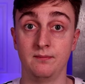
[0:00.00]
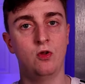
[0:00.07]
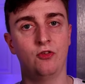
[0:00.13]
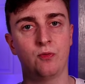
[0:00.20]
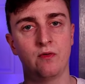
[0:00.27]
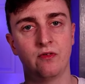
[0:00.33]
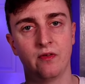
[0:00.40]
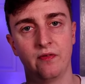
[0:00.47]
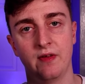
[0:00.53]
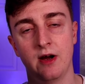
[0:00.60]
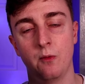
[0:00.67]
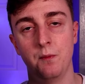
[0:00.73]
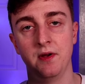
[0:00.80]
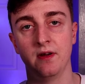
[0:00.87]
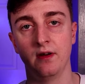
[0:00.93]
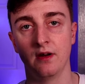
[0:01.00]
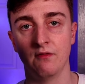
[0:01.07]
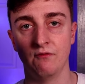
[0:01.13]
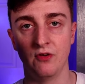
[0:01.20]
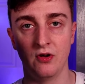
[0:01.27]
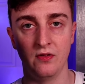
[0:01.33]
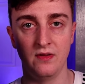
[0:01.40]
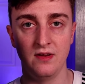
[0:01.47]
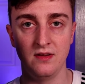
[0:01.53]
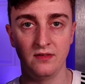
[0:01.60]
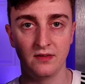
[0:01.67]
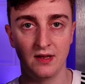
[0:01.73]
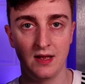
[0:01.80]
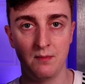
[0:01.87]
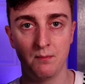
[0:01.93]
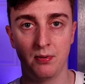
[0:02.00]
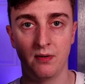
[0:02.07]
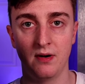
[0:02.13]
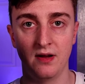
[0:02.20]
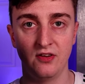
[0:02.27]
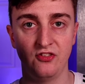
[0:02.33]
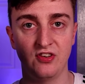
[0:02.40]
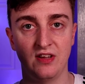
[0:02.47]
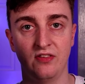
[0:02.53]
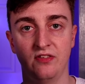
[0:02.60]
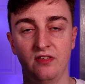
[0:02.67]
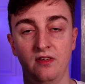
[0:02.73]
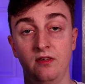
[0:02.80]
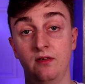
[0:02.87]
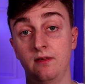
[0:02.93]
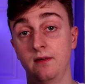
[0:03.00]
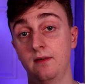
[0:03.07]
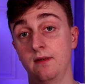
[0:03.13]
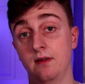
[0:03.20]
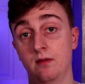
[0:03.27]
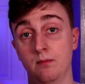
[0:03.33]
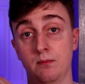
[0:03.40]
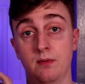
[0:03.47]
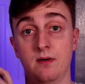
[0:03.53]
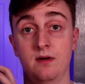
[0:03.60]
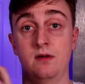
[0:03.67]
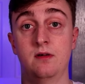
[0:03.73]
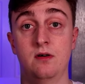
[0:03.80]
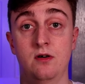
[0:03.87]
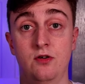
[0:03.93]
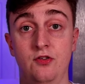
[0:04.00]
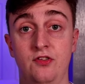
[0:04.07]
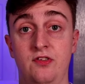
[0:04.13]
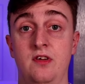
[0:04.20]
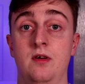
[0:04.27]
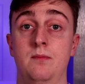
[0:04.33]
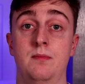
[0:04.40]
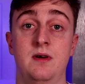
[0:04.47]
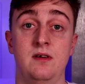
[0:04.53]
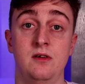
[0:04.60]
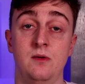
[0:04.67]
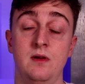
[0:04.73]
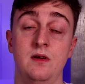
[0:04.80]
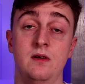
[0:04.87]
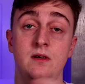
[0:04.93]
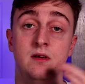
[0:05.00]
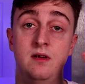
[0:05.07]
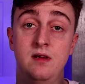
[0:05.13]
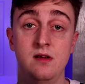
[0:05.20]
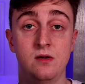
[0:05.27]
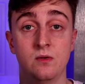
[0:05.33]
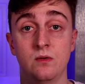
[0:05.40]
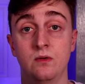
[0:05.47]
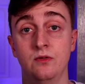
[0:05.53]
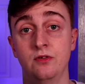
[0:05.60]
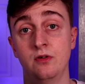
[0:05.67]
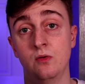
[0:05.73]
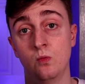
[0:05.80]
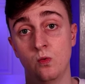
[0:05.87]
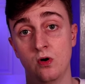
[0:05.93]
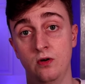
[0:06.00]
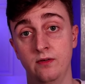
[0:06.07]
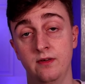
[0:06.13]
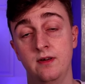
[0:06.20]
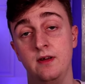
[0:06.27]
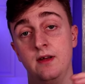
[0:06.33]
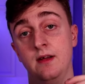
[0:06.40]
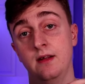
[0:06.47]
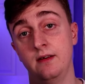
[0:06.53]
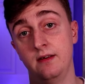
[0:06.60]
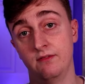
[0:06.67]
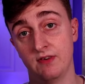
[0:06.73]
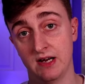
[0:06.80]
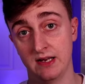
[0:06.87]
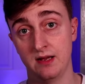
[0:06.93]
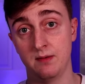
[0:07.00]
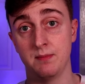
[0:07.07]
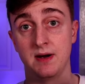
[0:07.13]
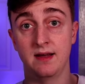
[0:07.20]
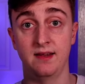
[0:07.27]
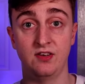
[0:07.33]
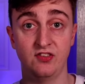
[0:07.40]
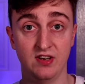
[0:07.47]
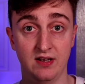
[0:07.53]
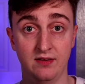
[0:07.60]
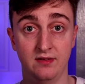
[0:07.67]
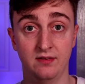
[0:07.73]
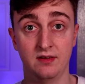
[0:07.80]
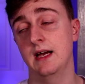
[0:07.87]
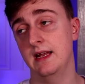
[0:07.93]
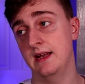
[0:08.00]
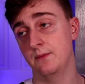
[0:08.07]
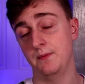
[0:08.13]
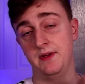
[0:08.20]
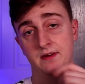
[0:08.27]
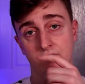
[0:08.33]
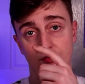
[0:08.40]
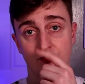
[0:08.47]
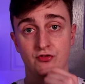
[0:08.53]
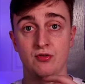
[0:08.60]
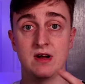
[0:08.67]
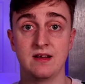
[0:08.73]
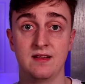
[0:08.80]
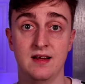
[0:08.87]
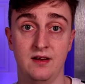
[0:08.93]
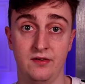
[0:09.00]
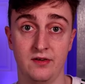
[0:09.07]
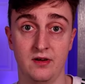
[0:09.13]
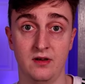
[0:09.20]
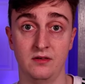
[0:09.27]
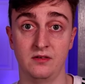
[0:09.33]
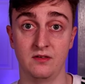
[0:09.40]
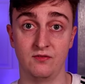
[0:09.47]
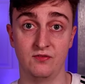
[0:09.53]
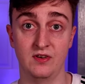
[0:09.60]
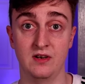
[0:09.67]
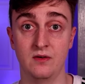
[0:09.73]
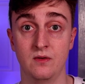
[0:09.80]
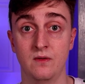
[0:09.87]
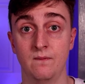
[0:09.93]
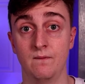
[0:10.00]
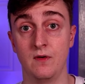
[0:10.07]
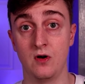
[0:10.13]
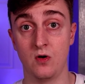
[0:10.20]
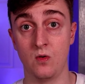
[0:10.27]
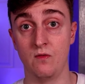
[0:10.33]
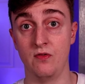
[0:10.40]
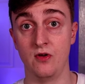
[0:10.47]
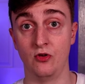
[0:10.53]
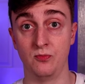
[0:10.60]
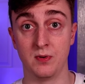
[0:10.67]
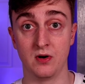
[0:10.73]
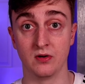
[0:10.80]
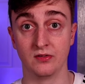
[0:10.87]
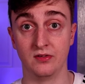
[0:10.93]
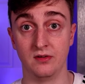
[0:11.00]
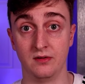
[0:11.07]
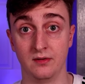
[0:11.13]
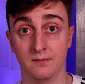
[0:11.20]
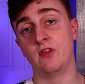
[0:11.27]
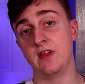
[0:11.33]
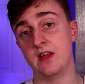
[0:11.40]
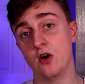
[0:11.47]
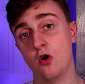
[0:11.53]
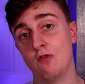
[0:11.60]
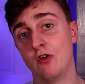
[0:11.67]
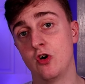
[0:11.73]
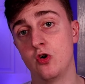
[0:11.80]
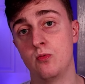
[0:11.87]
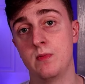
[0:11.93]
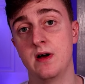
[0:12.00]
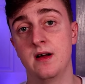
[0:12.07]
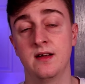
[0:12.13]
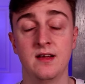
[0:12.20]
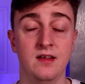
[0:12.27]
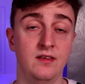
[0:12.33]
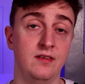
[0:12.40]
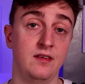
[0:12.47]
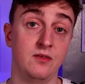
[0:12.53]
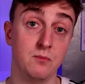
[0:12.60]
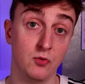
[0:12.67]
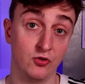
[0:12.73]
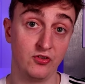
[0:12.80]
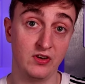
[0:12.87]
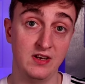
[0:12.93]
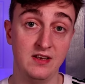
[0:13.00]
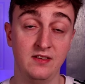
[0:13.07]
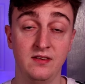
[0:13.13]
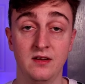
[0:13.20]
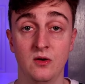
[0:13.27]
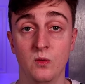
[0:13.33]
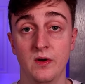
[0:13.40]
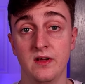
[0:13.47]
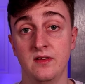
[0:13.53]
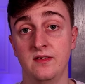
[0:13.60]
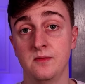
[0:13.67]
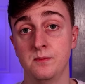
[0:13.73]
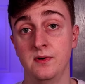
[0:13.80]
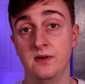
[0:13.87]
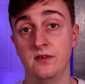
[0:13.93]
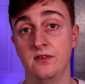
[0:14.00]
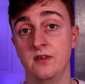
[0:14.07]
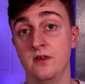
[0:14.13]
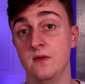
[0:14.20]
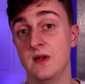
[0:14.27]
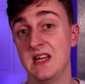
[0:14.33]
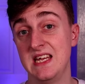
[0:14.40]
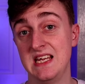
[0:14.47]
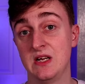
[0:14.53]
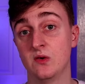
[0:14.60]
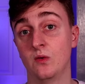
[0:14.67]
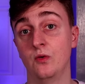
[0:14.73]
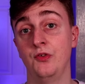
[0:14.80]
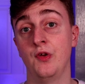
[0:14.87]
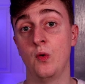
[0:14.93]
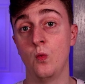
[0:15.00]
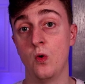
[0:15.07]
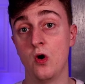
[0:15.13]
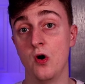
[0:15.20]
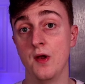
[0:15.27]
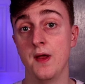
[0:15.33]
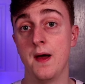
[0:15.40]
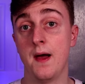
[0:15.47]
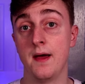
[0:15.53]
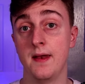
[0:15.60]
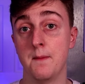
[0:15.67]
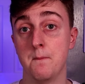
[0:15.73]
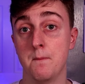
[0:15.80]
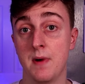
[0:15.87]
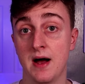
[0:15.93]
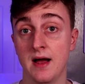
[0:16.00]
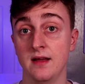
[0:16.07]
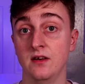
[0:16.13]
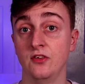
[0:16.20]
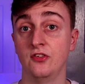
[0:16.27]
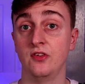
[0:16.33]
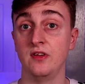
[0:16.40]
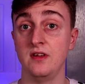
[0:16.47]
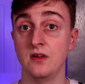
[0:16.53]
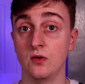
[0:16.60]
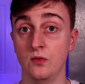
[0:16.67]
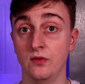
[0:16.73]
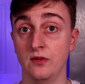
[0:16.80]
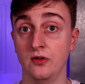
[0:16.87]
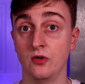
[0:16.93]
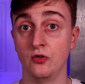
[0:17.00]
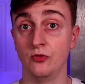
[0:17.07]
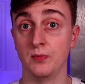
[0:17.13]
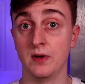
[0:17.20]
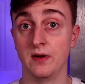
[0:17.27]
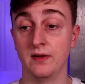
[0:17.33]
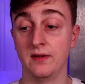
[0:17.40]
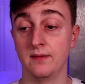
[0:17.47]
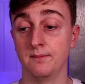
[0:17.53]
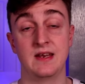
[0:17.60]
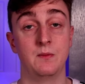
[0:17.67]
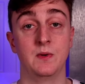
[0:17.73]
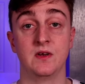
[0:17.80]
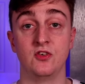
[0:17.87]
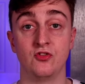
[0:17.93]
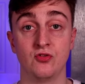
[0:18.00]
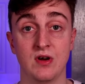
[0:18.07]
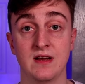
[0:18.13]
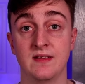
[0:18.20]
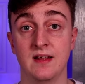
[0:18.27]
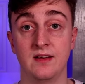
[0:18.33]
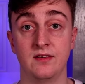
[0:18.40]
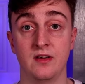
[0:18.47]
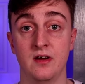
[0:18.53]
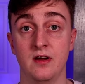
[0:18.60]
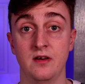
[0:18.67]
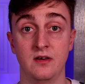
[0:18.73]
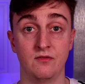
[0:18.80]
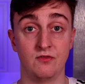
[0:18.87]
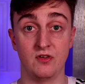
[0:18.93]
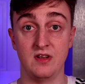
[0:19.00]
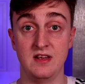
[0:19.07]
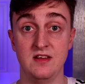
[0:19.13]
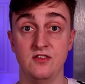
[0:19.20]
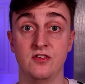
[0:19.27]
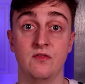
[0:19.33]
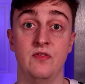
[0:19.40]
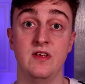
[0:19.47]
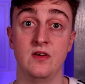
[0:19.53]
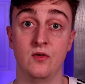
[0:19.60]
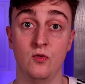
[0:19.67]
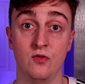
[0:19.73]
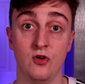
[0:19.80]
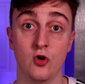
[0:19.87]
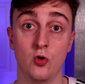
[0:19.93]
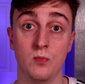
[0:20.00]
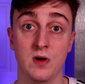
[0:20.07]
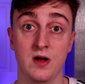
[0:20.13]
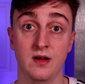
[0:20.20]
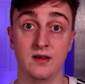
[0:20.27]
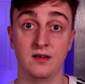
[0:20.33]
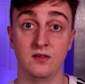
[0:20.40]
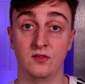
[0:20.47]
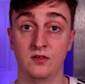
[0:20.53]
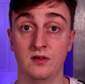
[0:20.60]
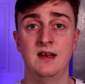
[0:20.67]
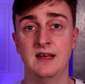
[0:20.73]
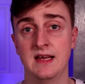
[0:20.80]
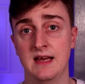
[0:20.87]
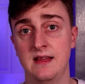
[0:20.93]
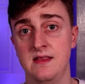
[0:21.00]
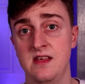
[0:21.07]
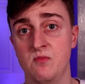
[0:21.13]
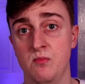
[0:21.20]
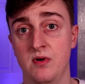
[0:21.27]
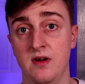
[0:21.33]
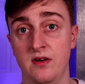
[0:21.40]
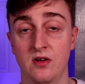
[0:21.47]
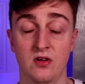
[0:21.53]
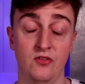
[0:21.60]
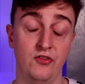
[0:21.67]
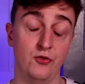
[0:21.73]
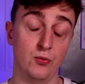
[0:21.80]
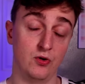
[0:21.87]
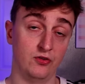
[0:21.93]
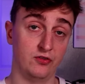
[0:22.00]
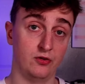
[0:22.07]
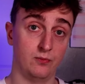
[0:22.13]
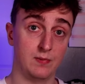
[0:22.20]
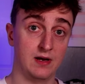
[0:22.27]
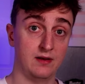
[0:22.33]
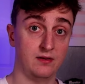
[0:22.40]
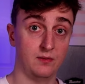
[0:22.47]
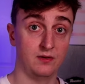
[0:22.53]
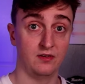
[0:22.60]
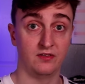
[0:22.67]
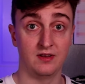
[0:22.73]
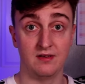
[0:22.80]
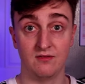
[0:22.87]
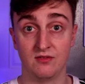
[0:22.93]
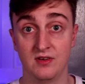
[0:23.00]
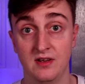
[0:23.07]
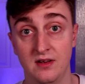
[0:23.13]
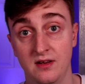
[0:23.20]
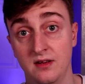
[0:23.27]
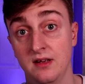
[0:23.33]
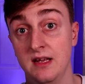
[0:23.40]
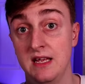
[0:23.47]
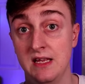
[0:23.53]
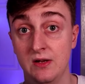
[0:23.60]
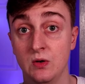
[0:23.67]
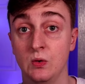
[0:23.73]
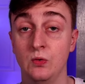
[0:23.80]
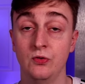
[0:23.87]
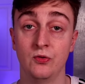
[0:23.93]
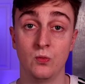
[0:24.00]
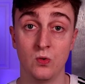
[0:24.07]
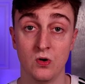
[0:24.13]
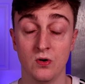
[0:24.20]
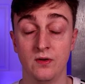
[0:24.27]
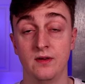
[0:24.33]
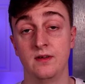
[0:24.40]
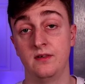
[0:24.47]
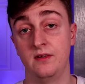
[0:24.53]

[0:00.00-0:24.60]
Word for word: Once we've done that, we can convert these implied chances to implied odds by doing equals 1 divided by the chance, and then we can just drag that down to fill all of those boxes. For the over goal markets, it's much easier. We can simply just do equals one and then minus the under goals market. And then we can drag that down for each of the over goal markets. And again, the implied odds is worked out by doing the same thing, equals one